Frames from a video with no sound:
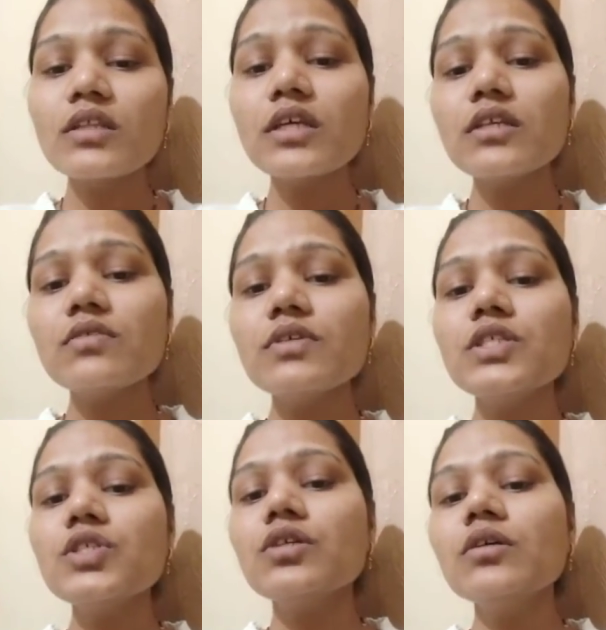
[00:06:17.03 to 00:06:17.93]
Then in
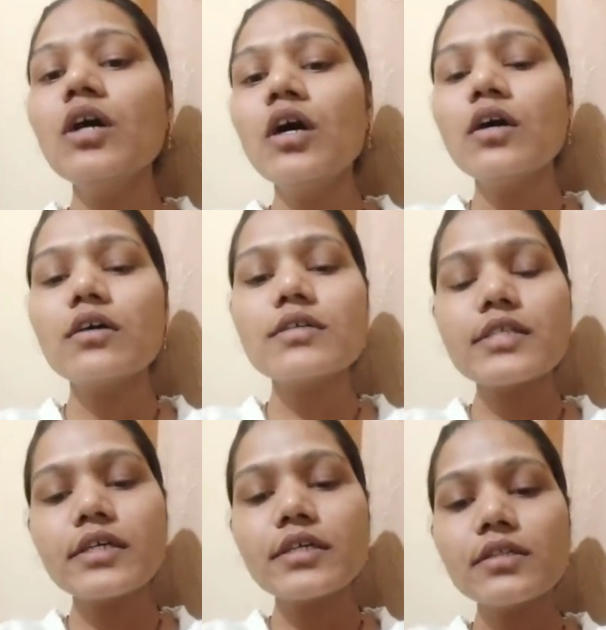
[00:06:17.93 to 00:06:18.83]
which the
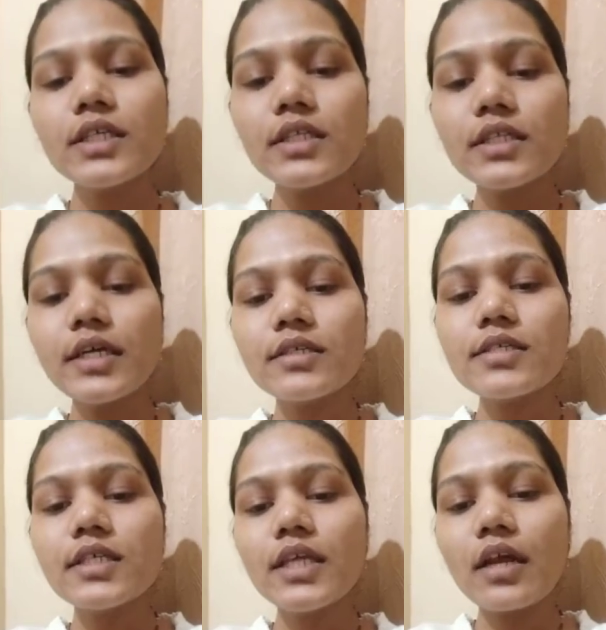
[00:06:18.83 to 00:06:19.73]
second thing, that
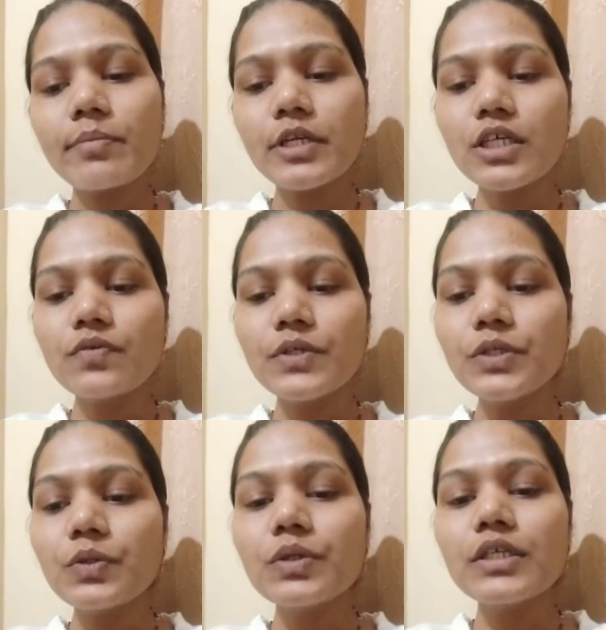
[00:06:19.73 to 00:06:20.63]
is a therapeutic
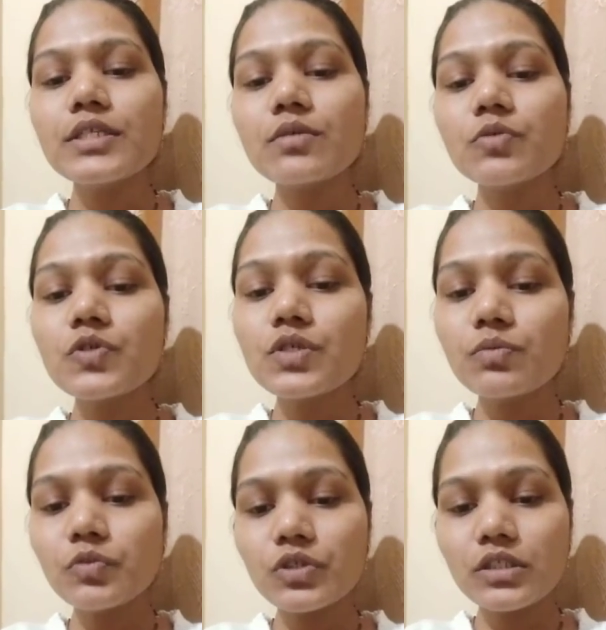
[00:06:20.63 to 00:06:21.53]
window. It's a most
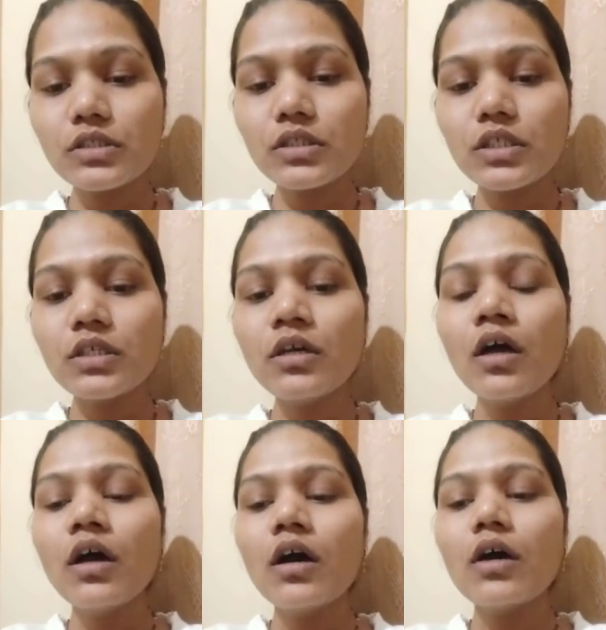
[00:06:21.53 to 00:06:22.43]
important thing.
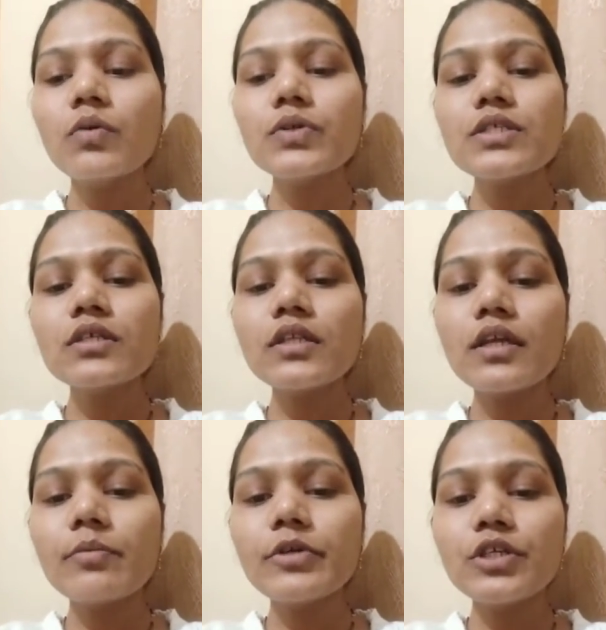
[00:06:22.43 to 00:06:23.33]
What is a
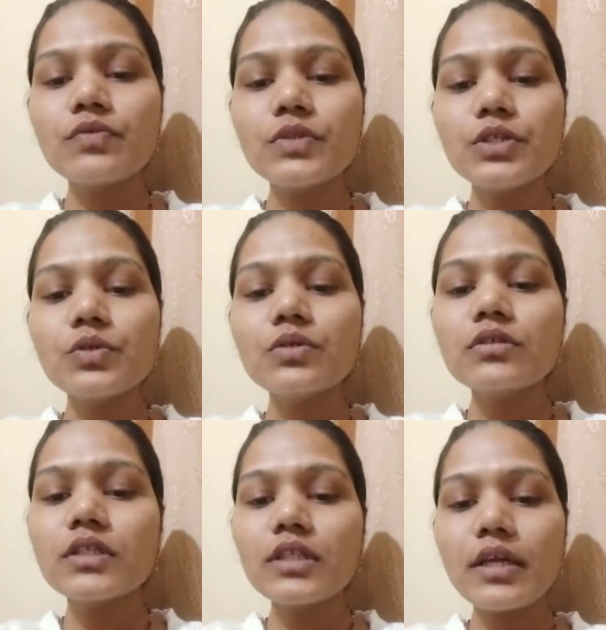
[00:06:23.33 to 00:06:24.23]
therapeutic window?
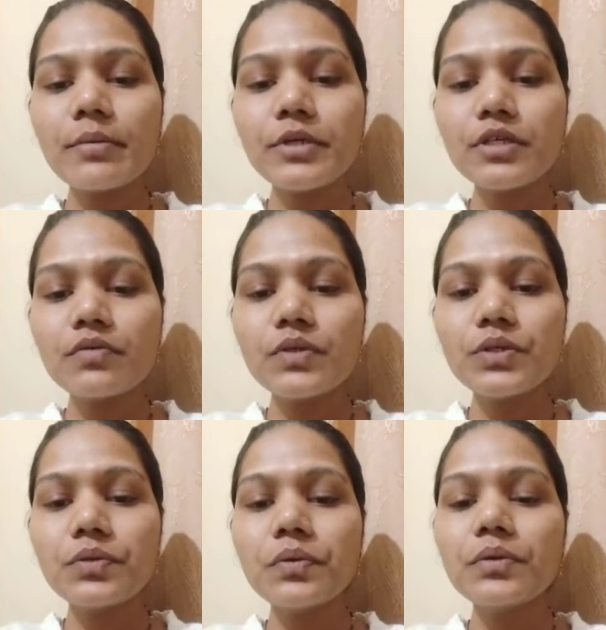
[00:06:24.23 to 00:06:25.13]
The therapeutic
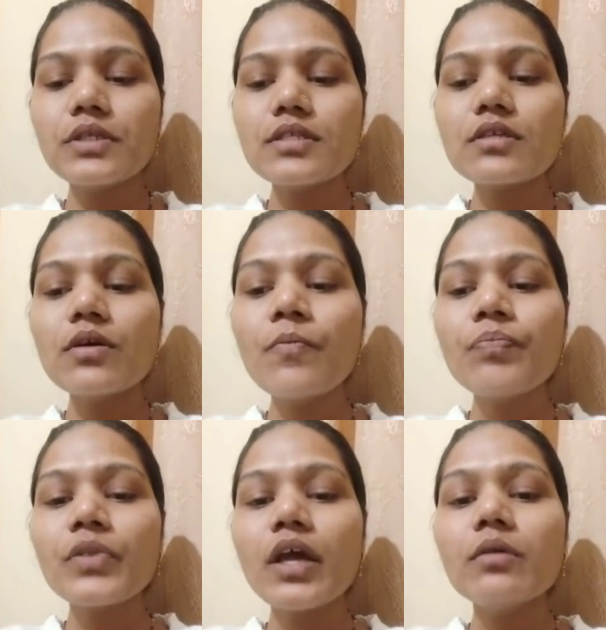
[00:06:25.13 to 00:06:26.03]
window, it's a
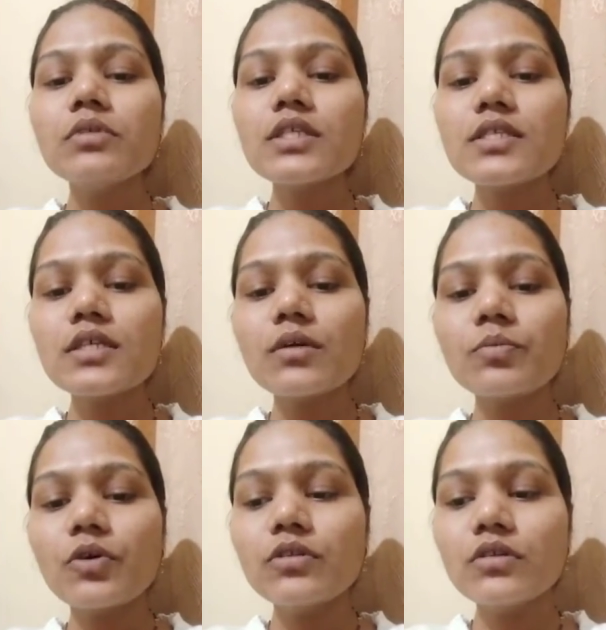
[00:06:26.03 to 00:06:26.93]
MTC
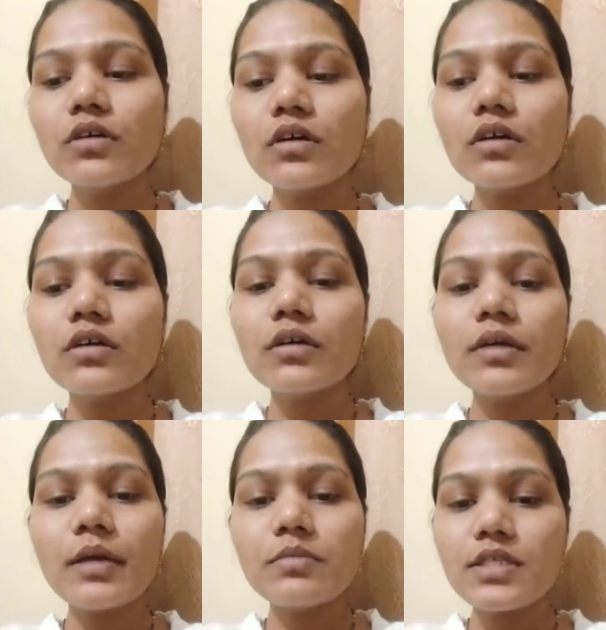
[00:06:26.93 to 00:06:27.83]
upon
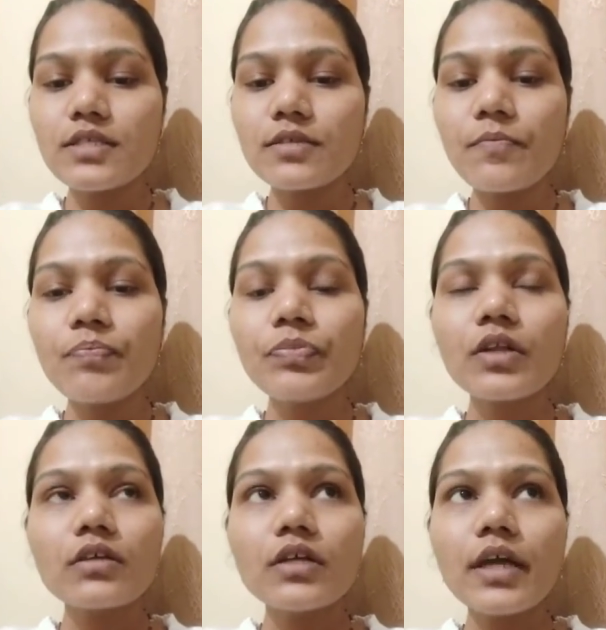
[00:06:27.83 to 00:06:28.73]
MEC.
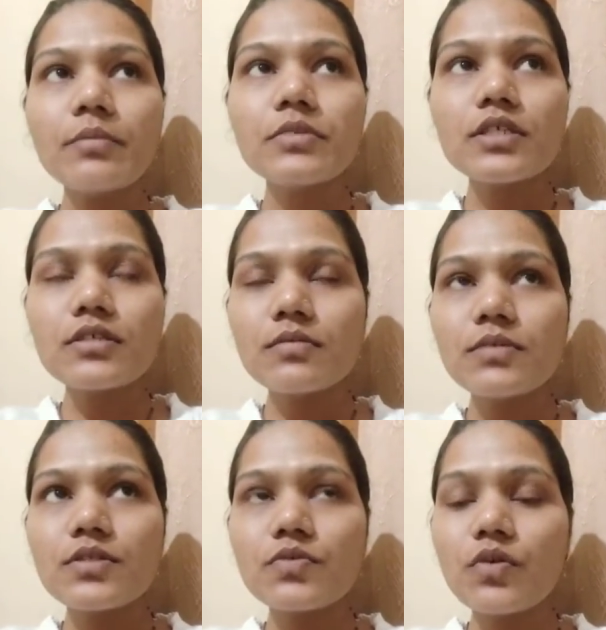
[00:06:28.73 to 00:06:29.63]
The MTC
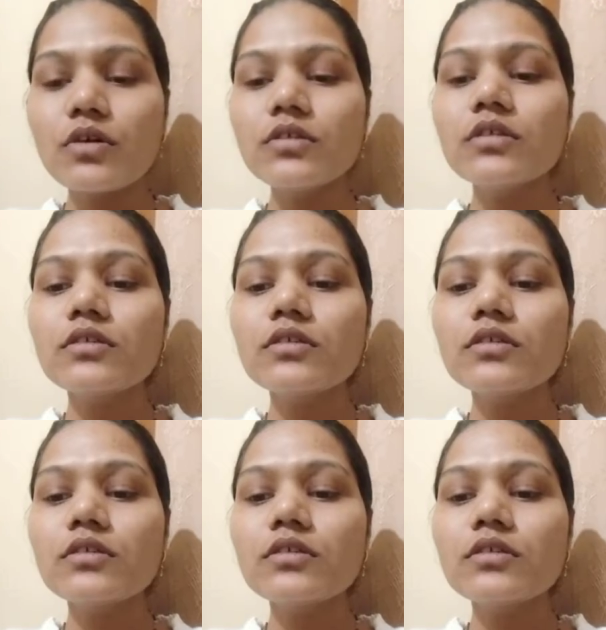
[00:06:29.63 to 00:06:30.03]
means what?